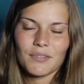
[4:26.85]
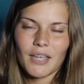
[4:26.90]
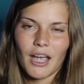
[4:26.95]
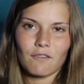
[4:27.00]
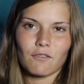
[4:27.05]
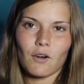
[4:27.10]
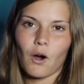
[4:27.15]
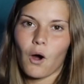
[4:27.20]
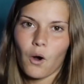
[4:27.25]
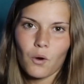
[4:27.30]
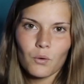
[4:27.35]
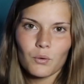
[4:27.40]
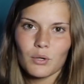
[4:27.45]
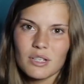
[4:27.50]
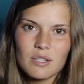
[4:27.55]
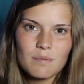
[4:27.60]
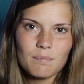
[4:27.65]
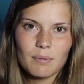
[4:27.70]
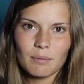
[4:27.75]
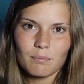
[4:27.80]
I've
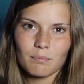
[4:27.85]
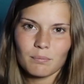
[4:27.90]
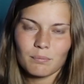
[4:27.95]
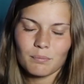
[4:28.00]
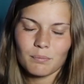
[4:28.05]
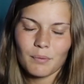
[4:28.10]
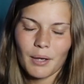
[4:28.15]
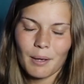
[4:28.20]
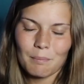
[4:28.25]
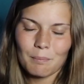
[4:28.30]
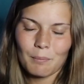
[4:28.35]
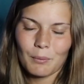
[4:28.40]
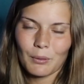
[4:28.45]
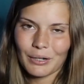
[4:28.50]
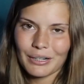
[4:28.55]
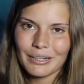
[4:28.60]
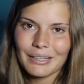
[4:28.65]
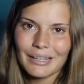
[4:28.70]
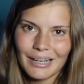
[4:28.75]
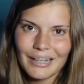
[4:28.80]
always been
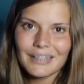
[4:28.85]
pretty